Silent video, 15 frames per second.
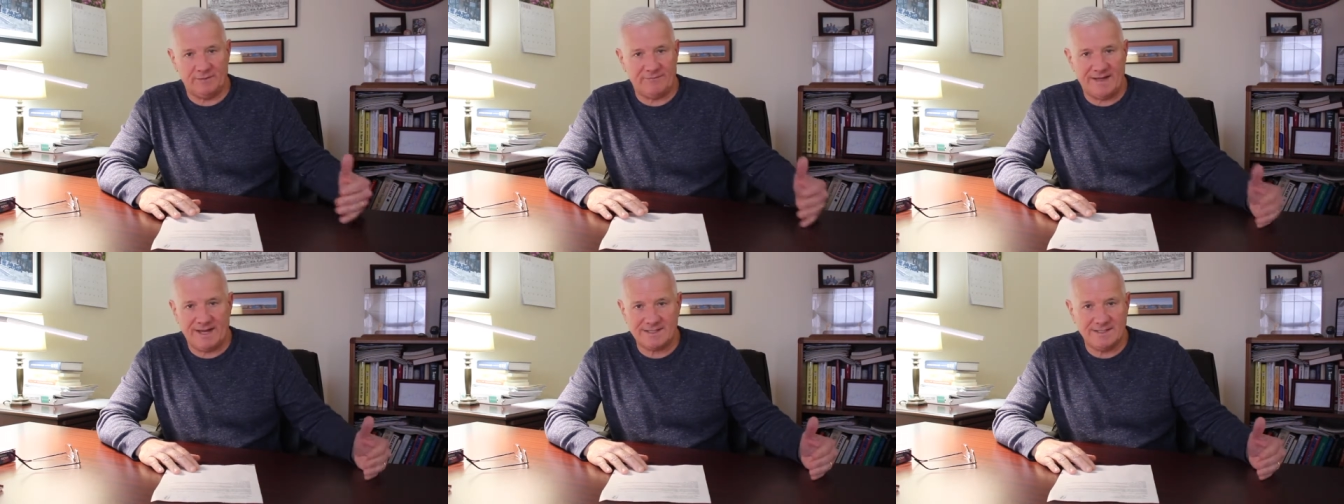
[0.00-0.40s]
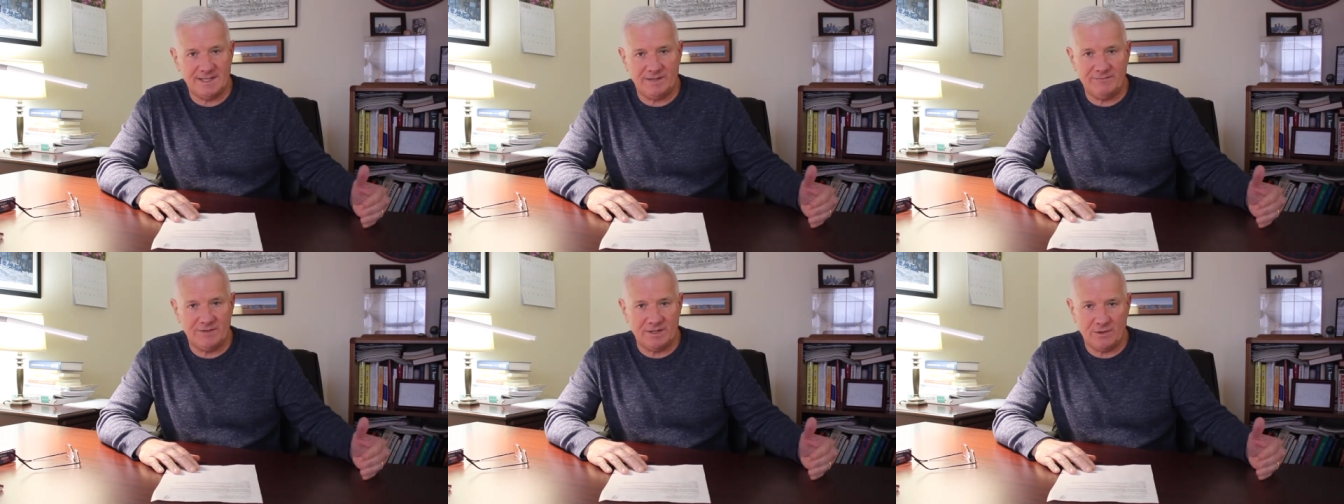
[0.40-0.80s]
of
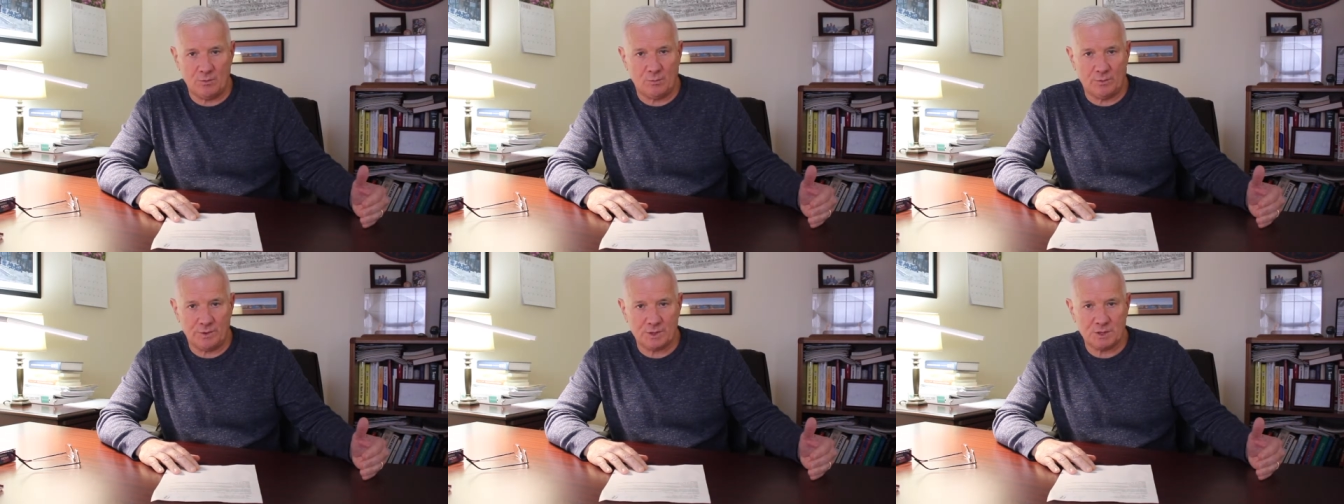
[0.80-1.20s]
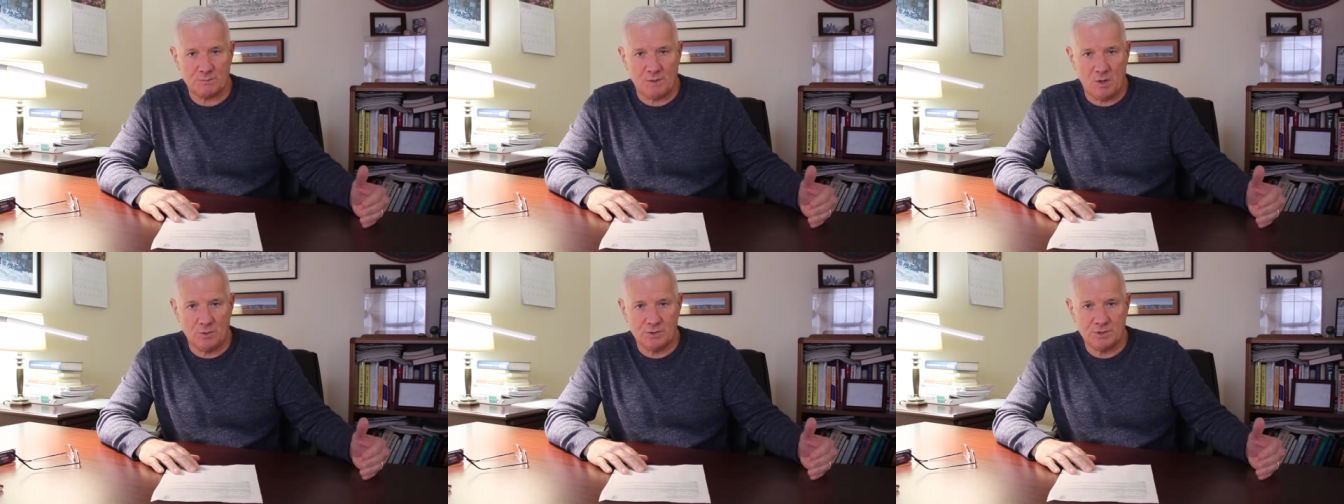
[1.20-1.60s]
activity that we're
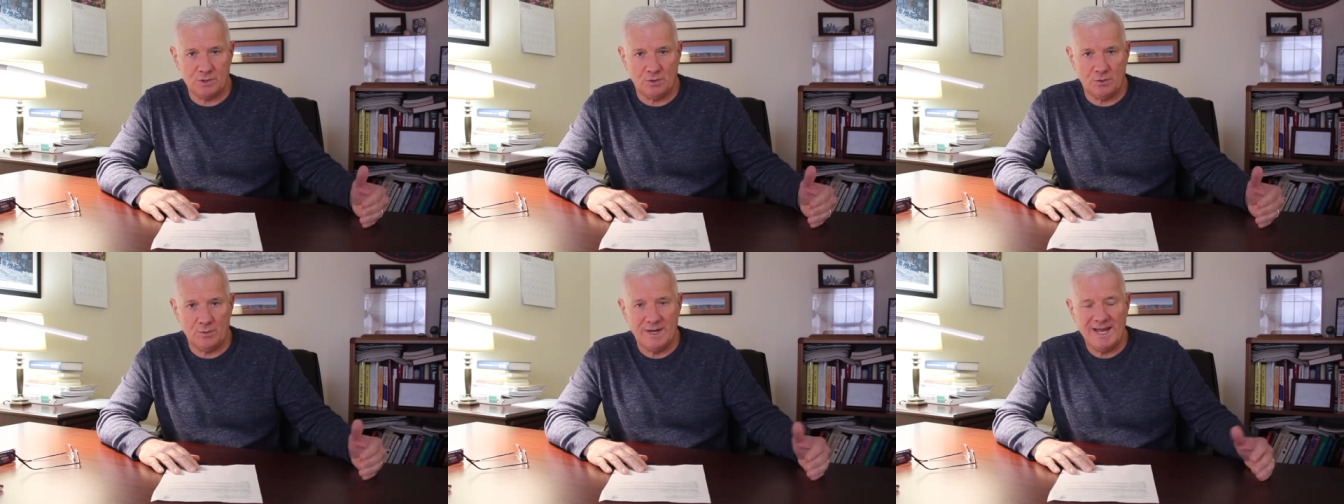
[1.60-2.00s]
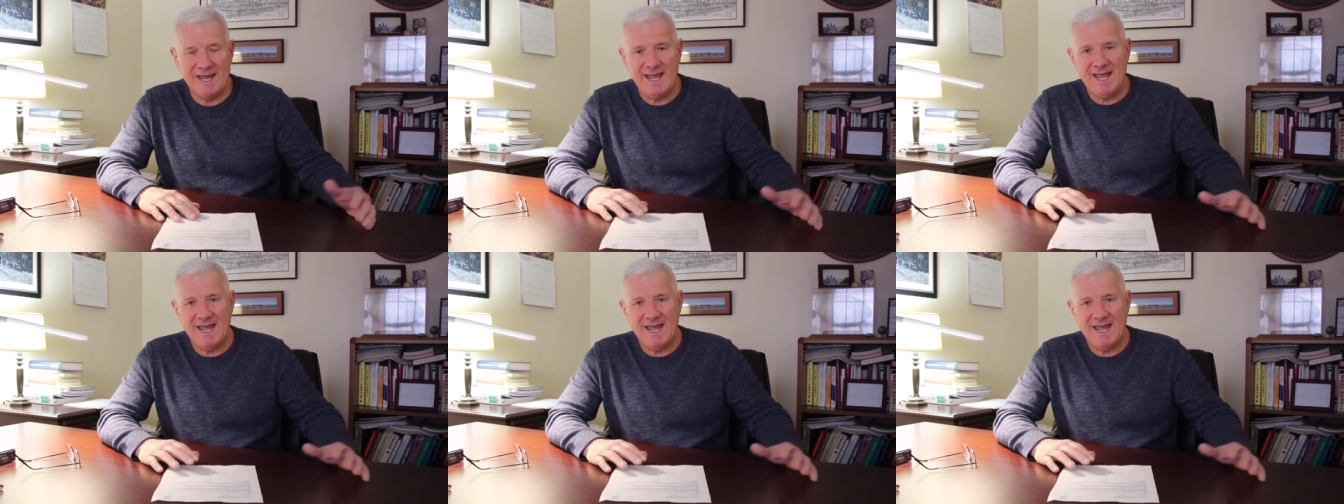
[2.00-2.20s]
exposed to.